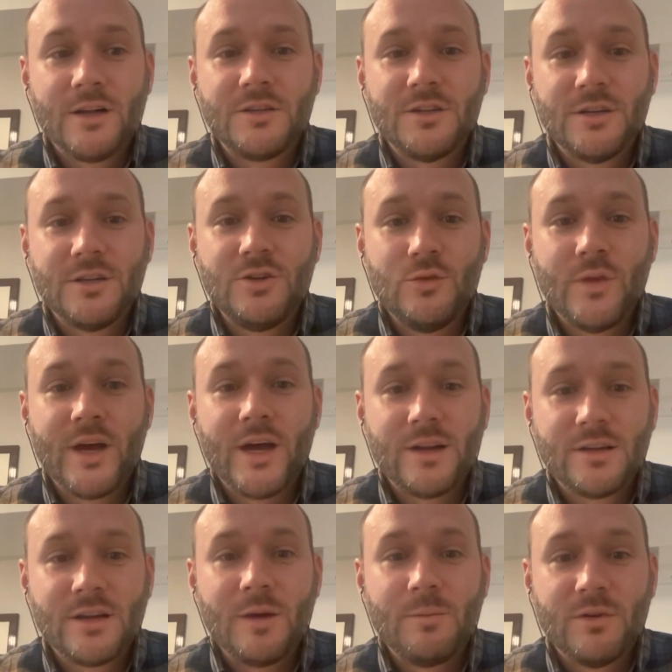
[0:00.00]
to do
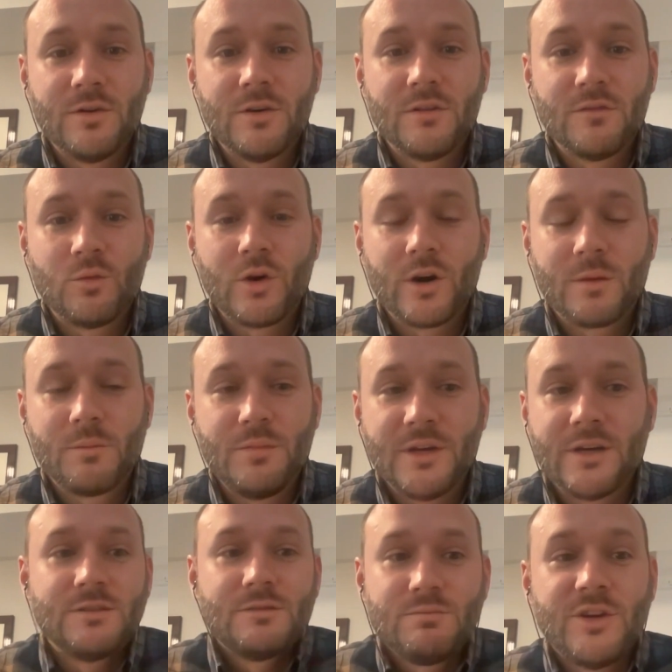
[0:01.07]
that type of work
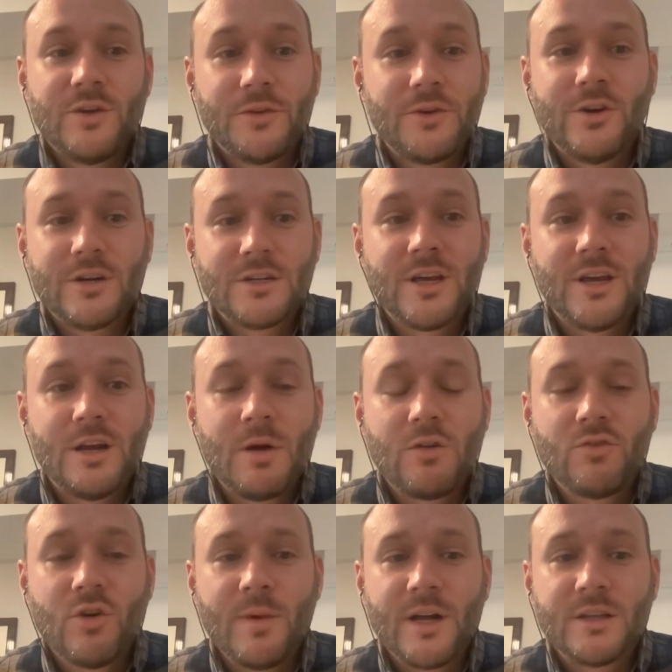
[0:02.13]
because that you're excited
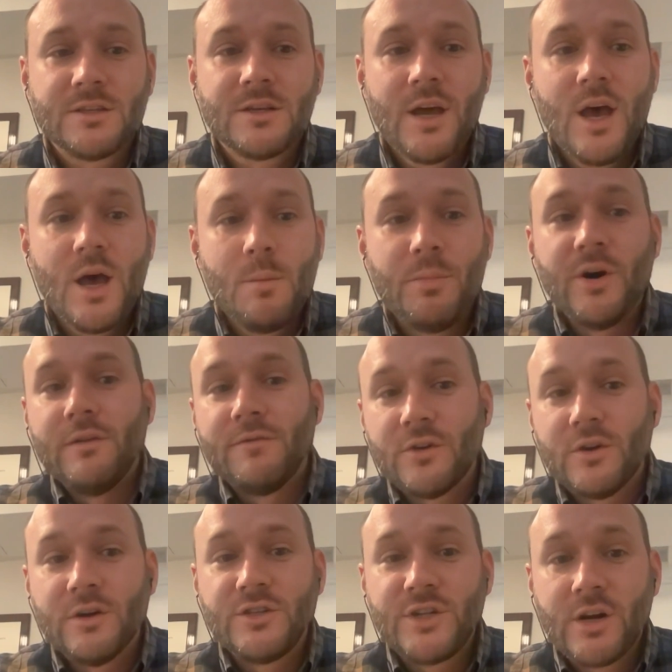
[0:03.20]
about robots. But
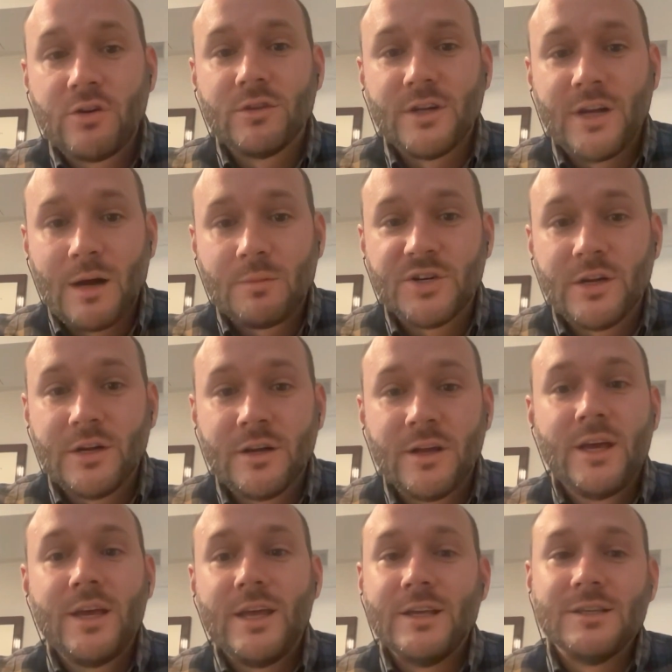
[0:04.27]
for general adoption,
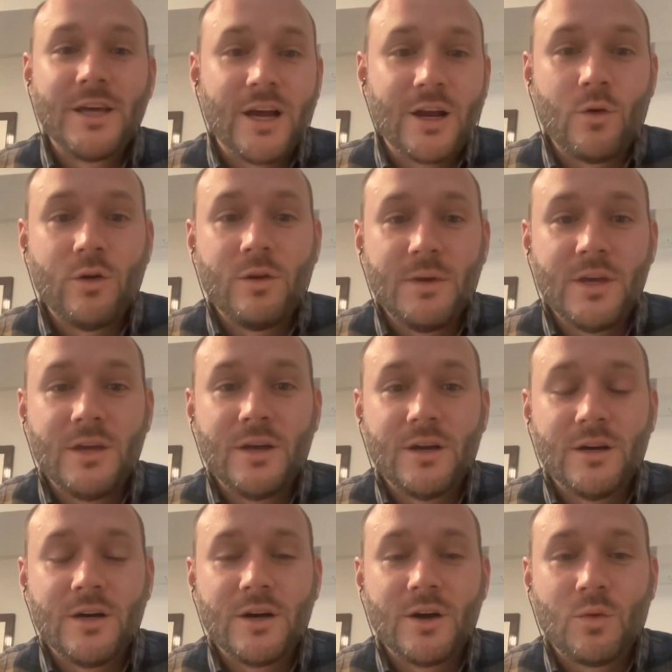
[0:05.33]
is that going to be
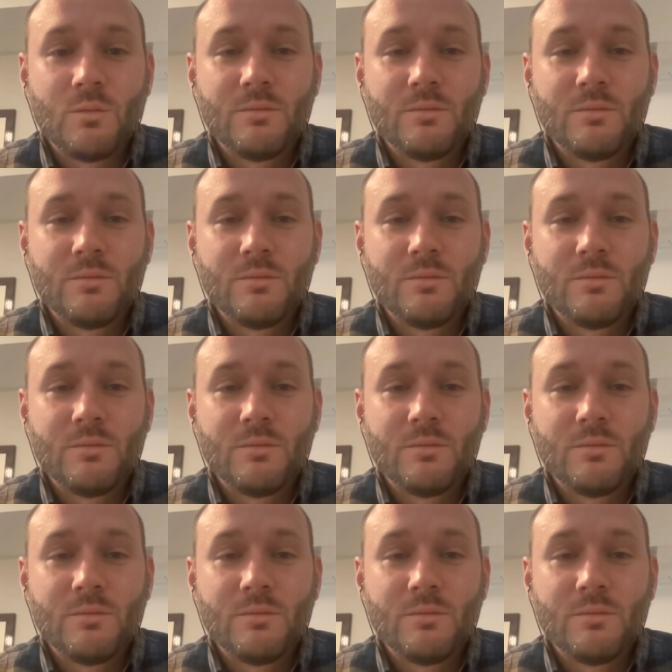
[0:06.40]
a